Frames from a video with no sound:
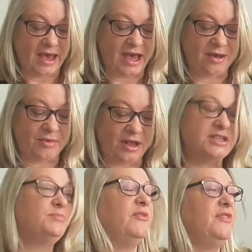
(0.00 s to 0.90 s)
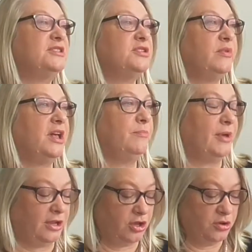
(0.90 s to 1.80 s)
As Professor Riel
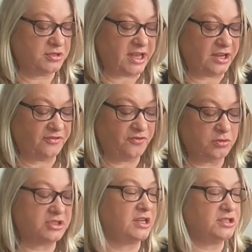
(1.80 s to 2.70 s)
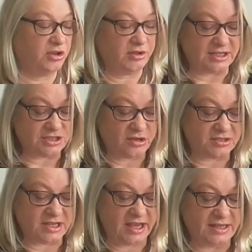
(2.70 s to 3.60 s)
Miller, who's head of foresight at UNESCO,
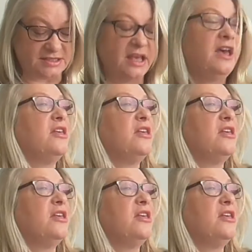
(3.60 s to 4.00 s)
says,